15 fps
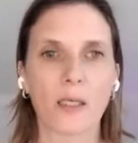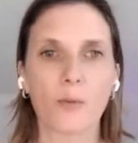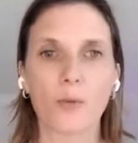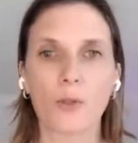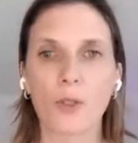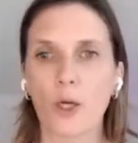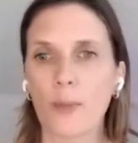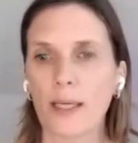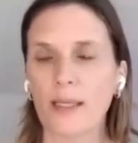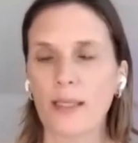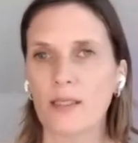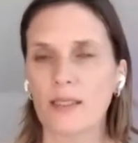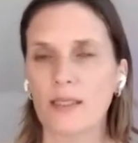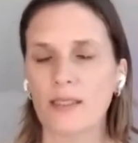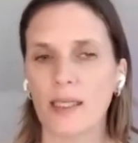will go back to
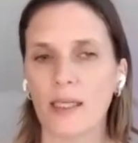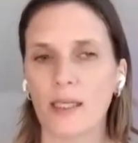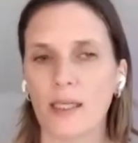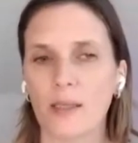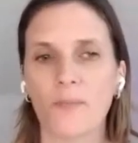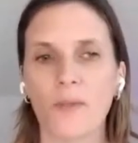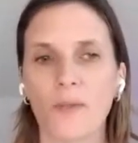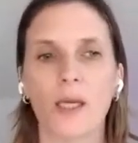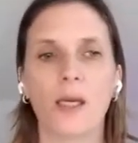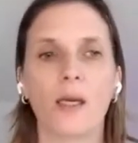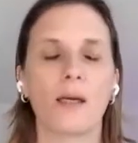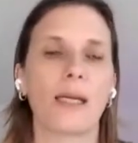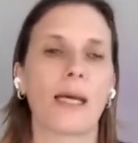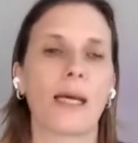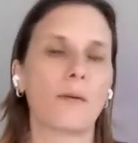this scene.
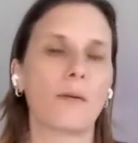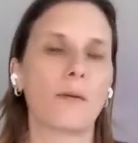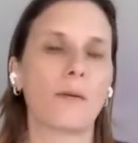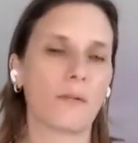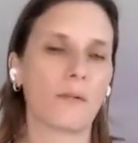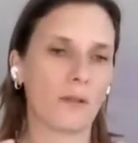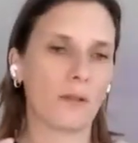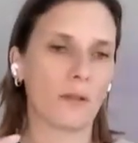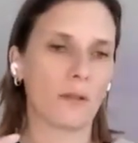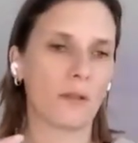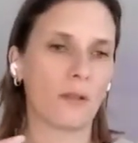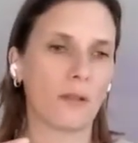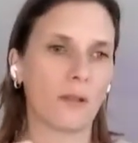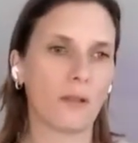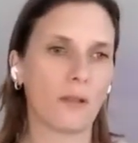Now,
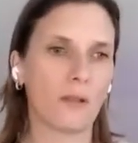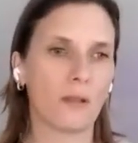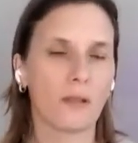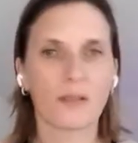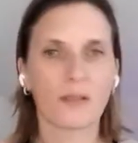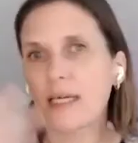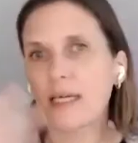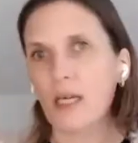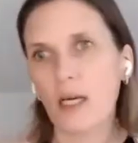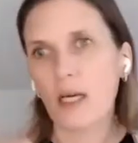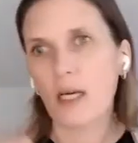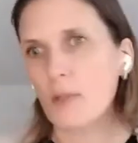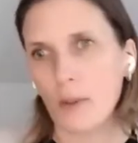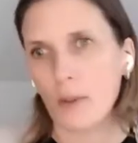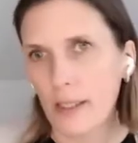say like I'm
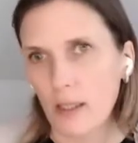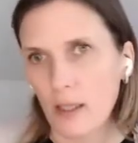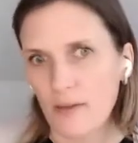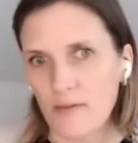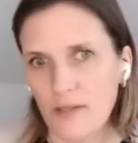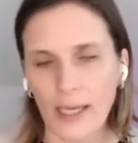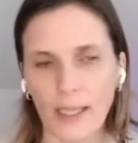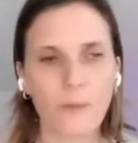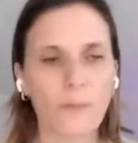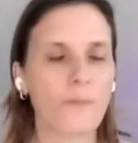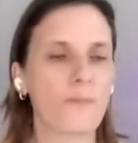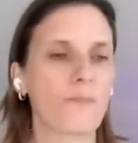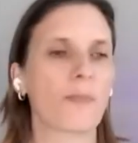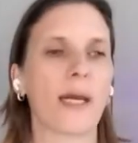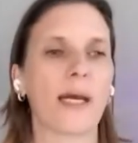going live now
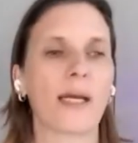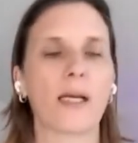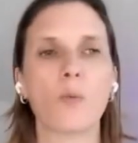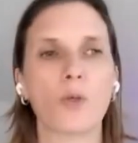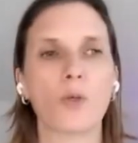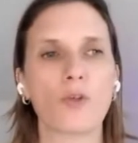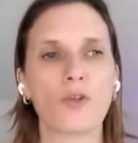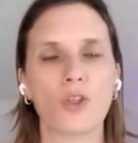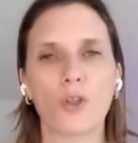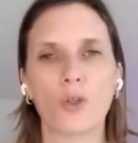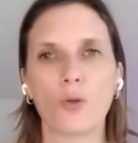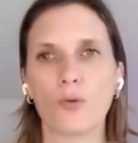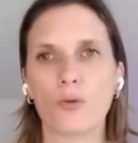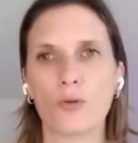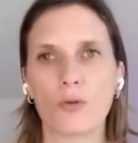and I want
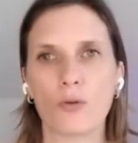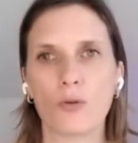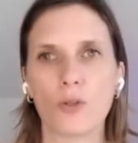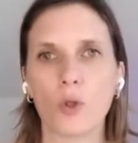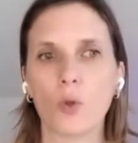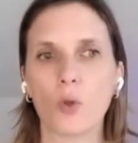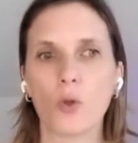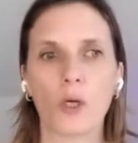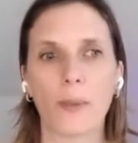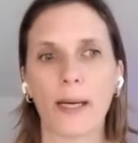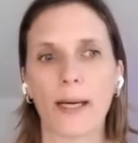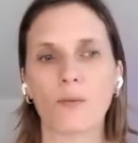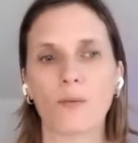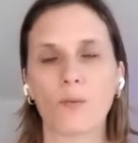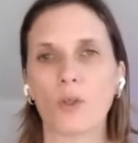to talk
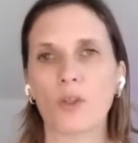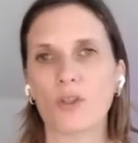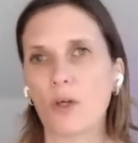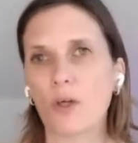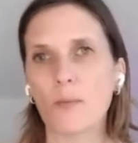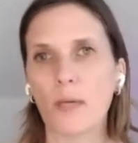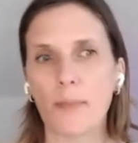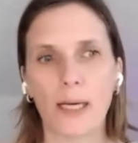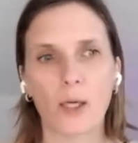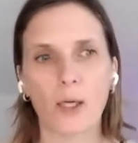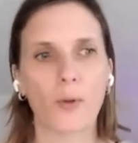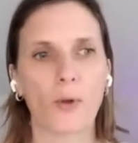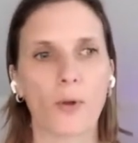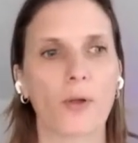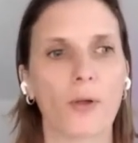about what's on my PowerPoint,